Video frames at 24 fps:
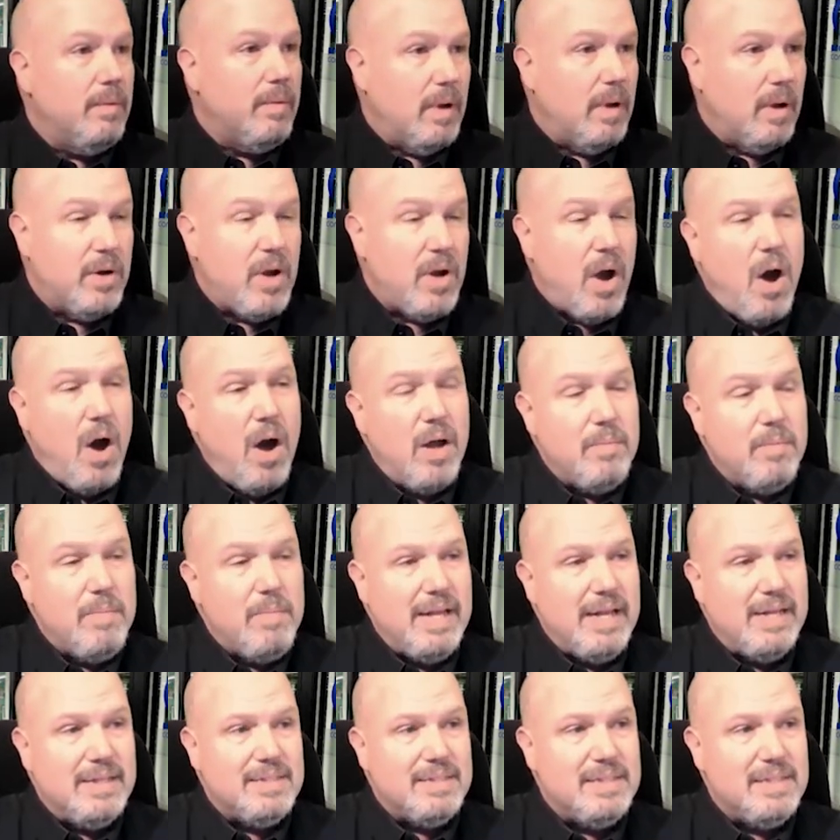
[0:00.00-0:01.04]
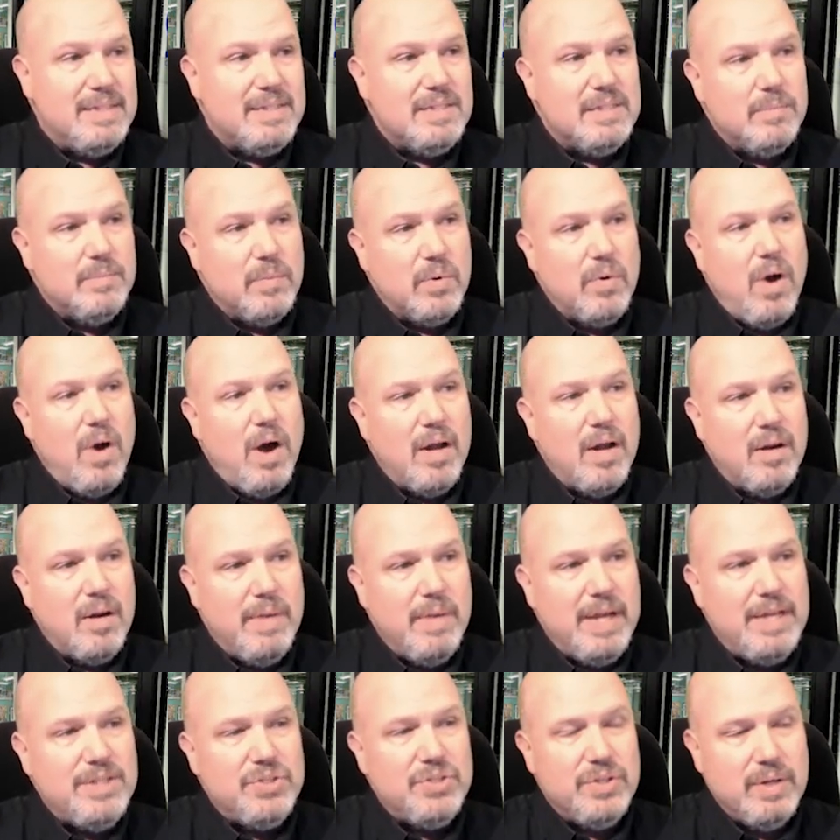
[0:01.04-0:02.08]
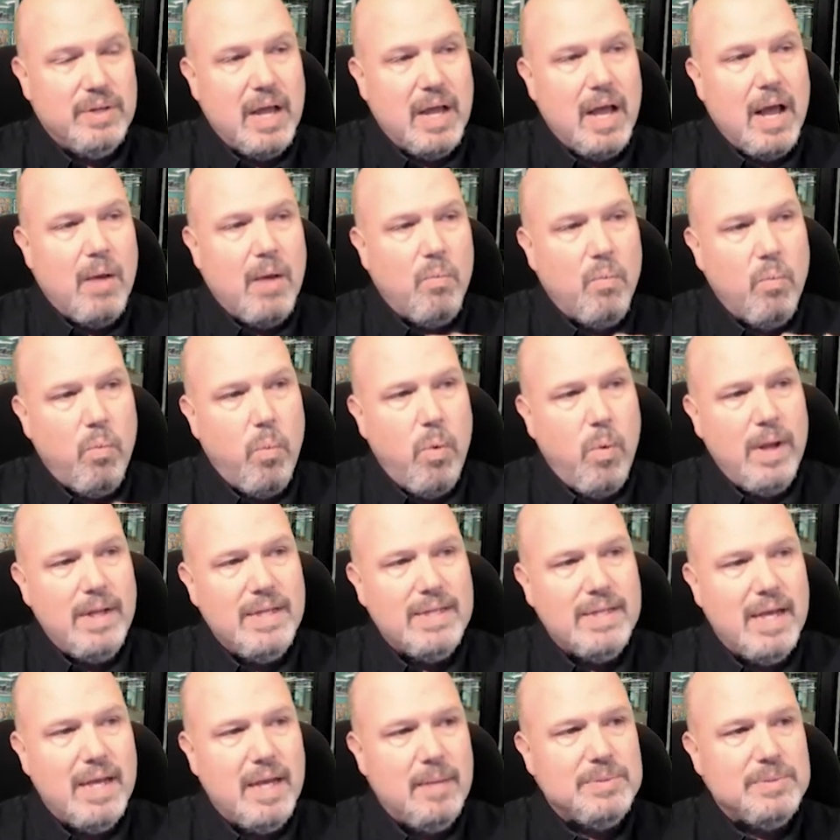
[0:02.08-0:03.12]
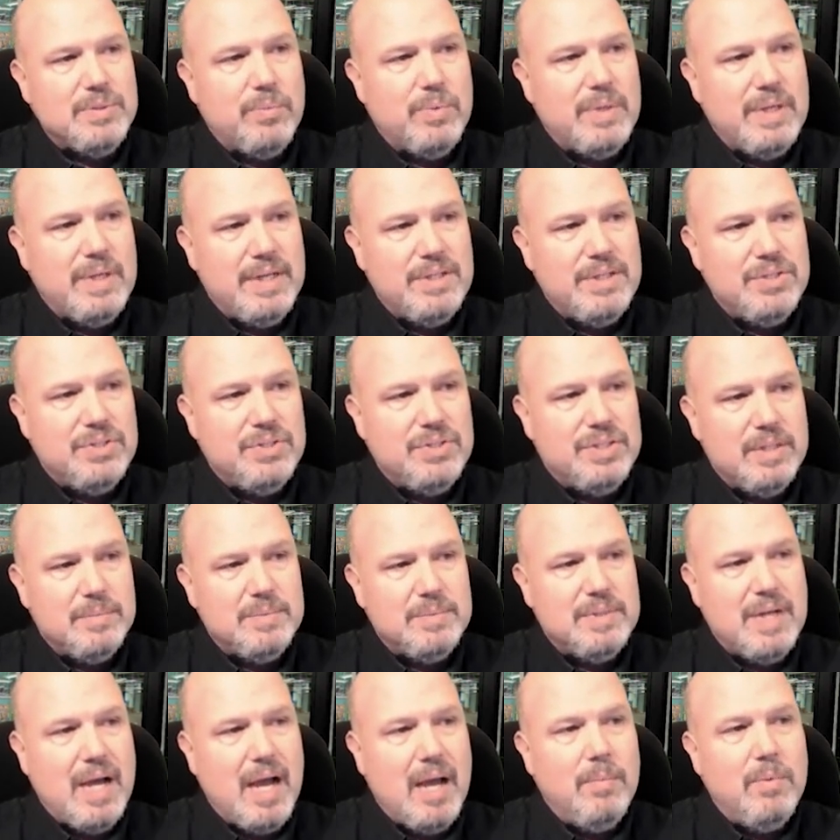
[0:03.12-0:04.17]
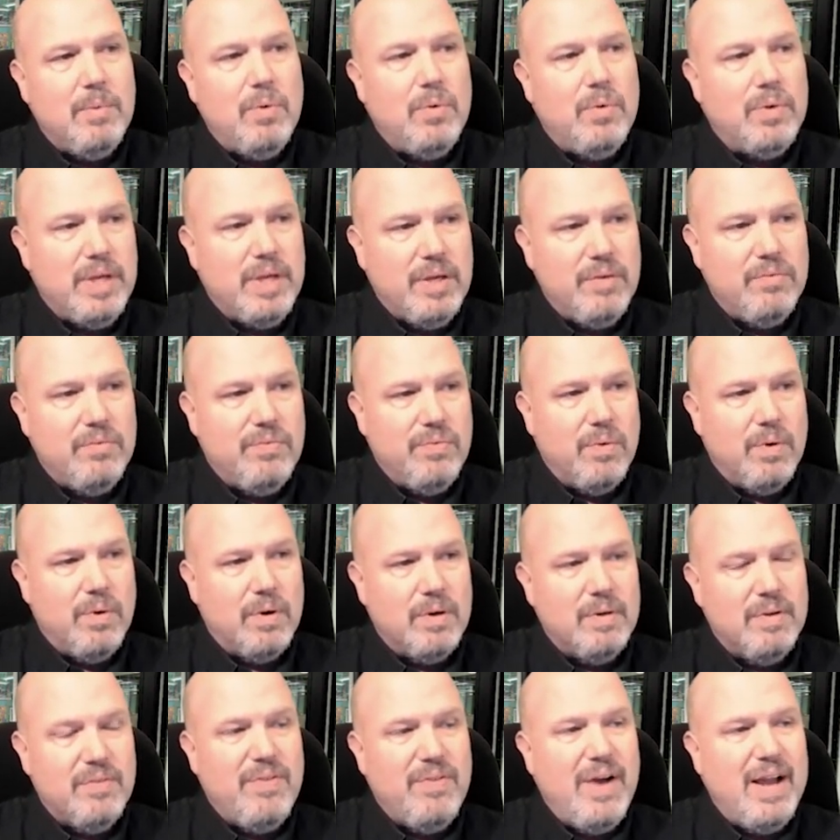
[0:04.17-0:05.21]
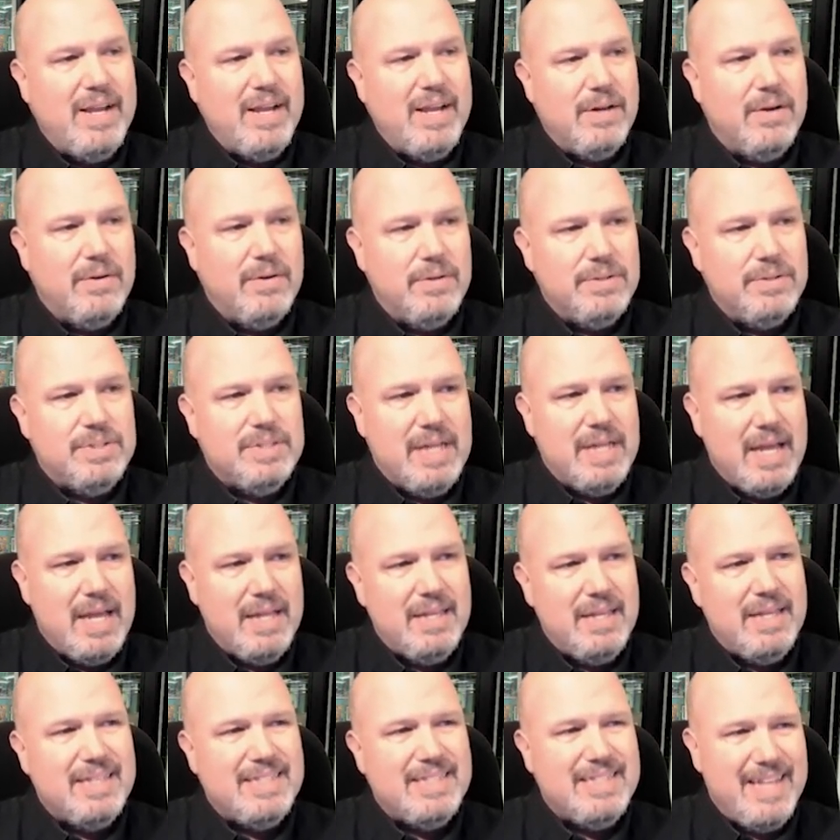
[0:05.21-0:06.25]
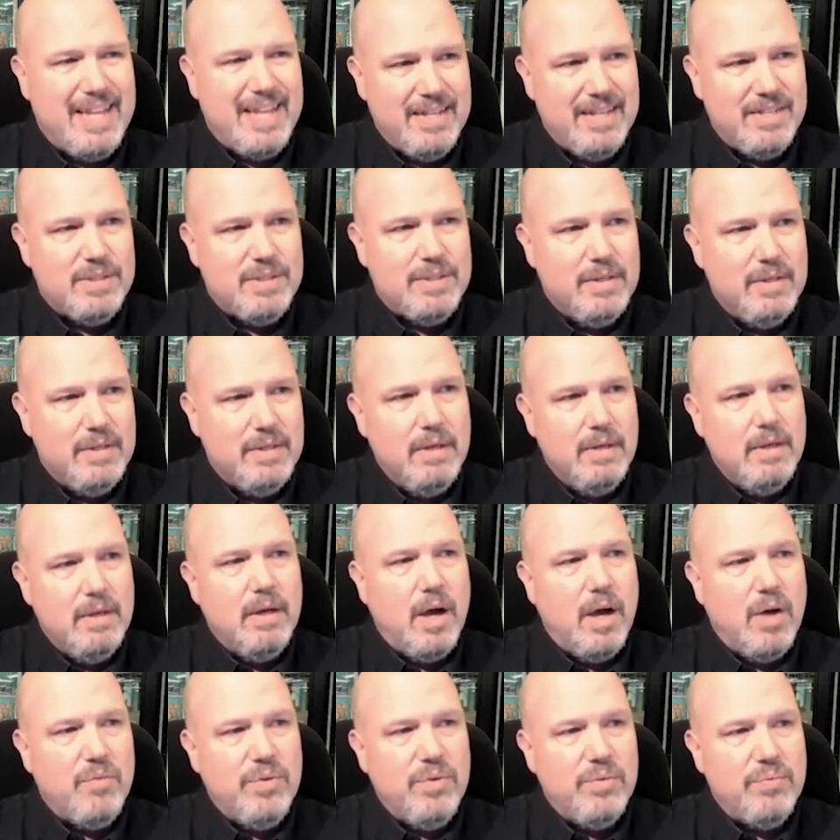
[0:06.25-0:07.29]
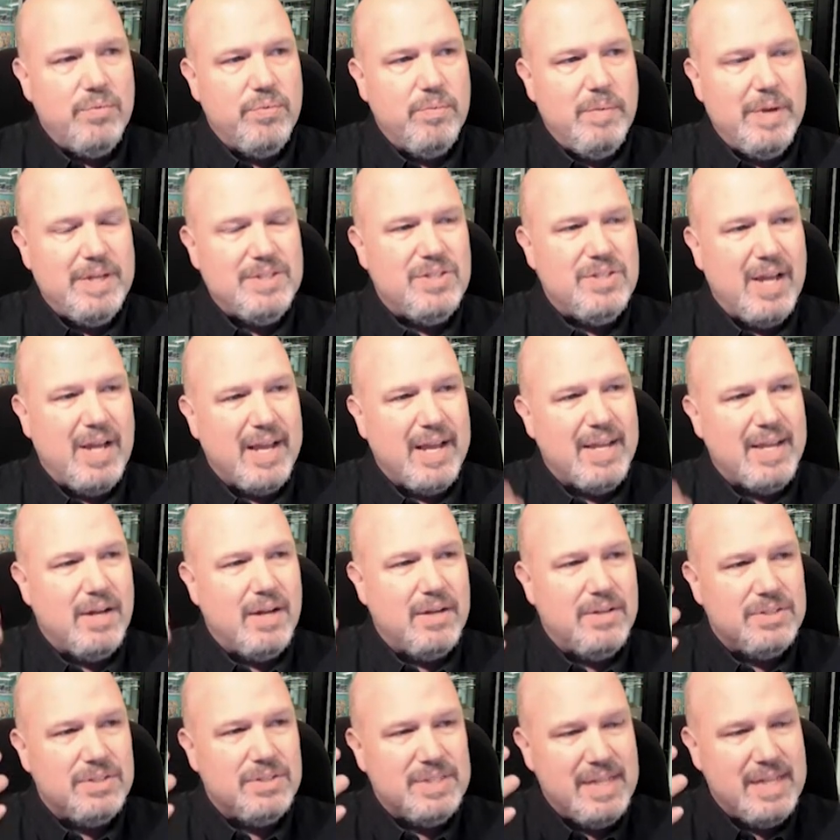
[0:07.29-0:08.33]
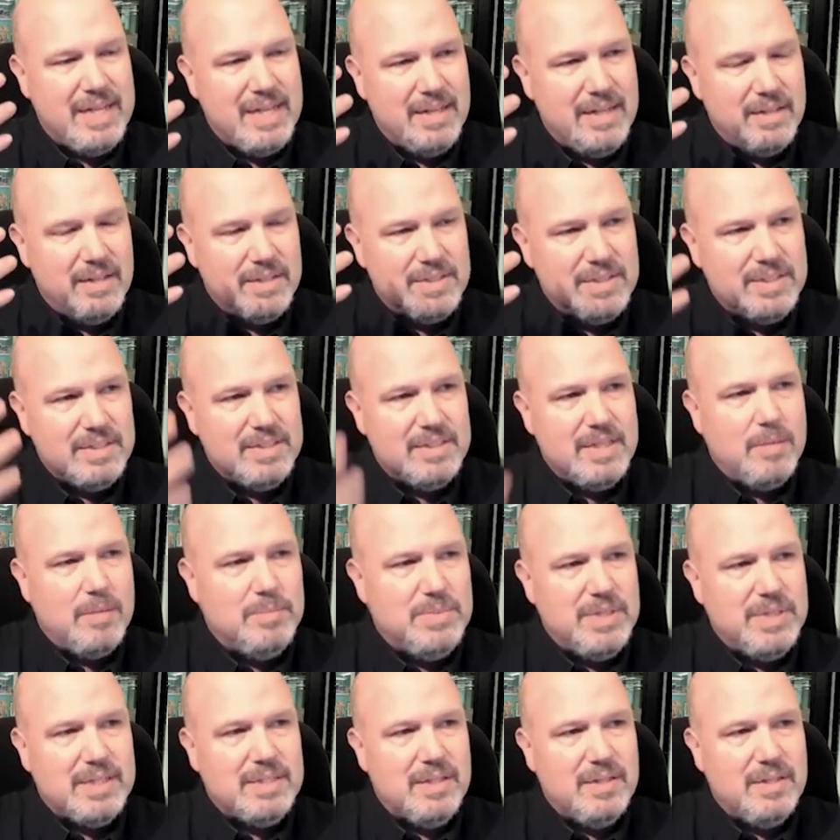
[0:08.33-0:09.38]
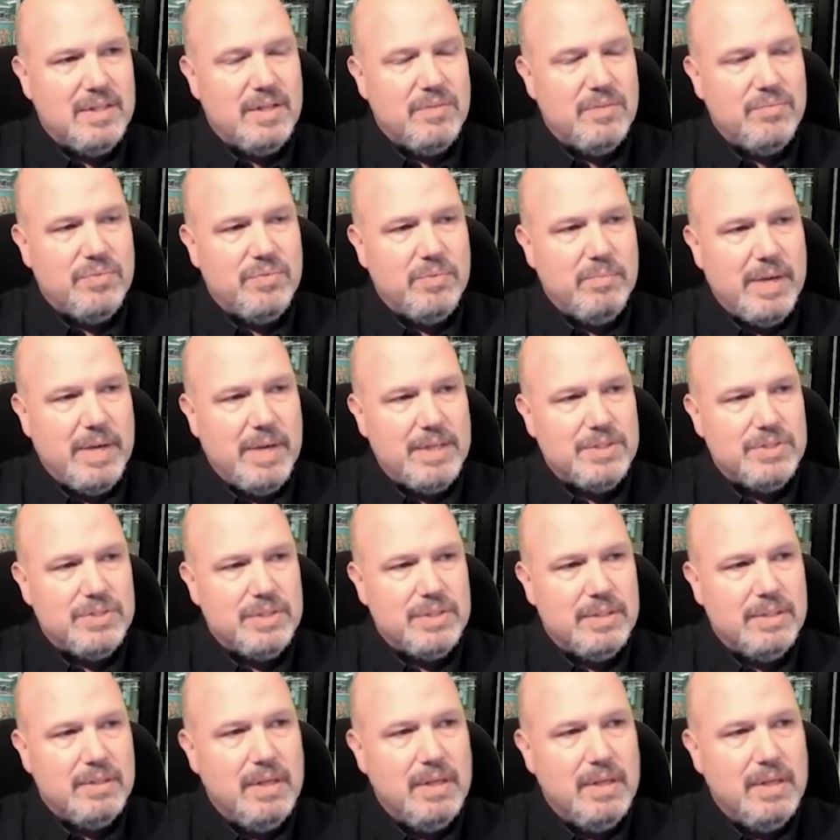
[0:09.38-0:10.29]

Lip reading: an automated system or automation what types of relationships I'm looking for. If I can understand the intent of information, I can understand the subject of the information,